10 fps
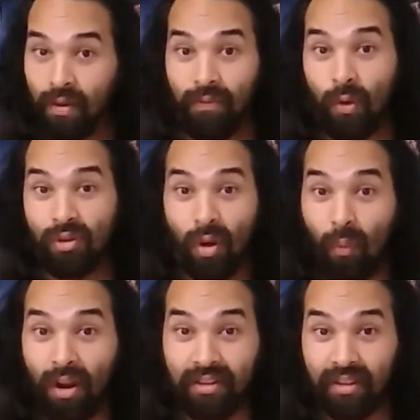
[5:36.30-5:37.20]
If you enjoyed
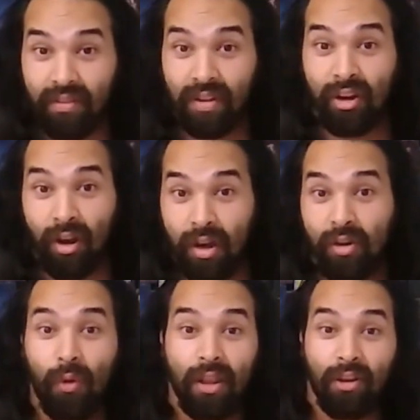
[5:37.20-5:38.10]
watching this video and
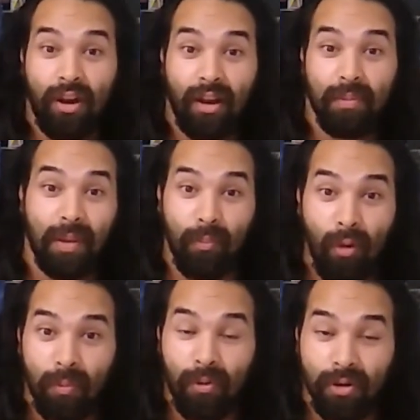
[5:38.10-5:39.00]
you want to learn how to play
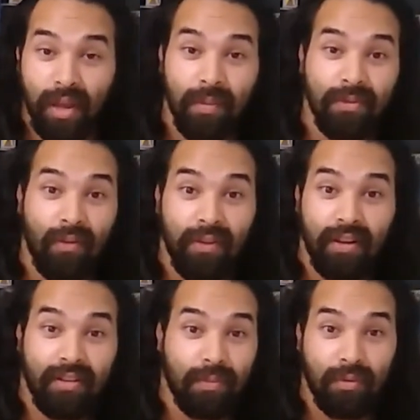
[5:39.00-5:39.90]
more board games, don't forget
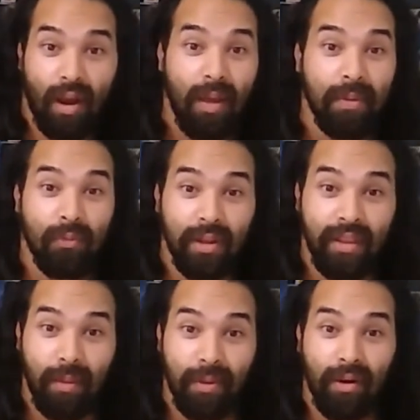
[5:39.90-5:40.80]
to subscribe and ring
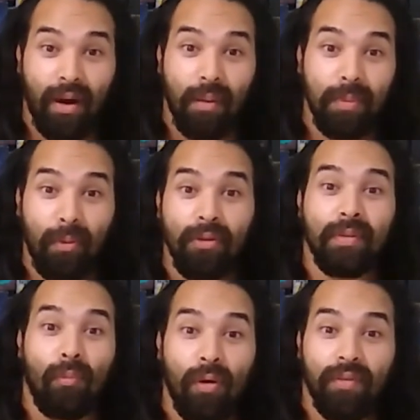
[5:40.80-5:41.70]
that bell. I'll be
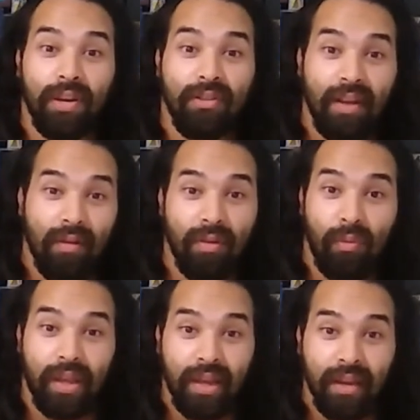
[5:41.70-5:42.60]
posting more videos every
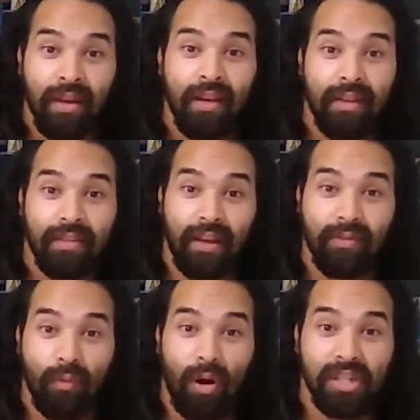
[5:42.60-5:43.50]
week. Thanks
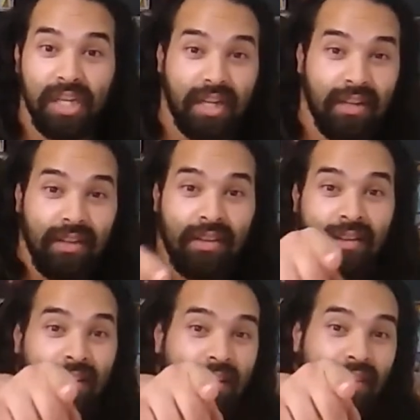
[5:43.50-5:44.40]
for watching
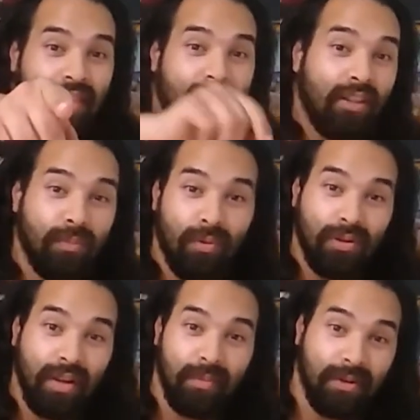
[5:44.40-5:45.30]
The Other
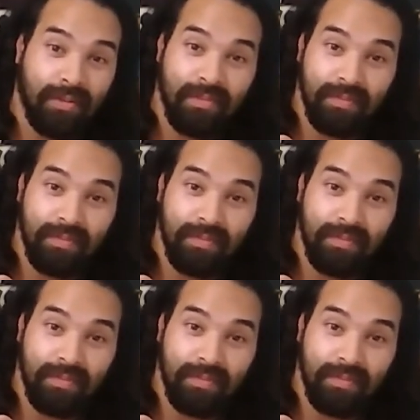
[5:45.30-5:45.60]
Board Gamer.